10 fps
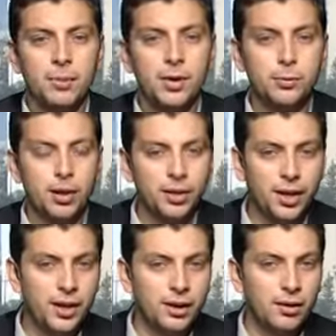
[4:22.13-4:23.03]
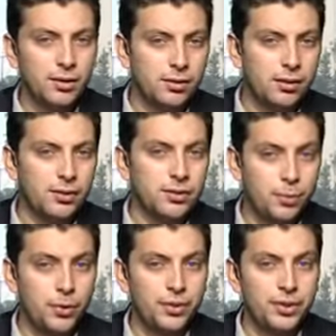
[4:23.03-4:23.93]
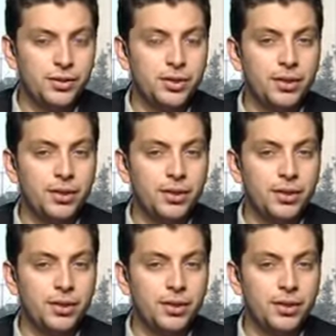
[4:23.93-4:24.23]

but will they support the Syrian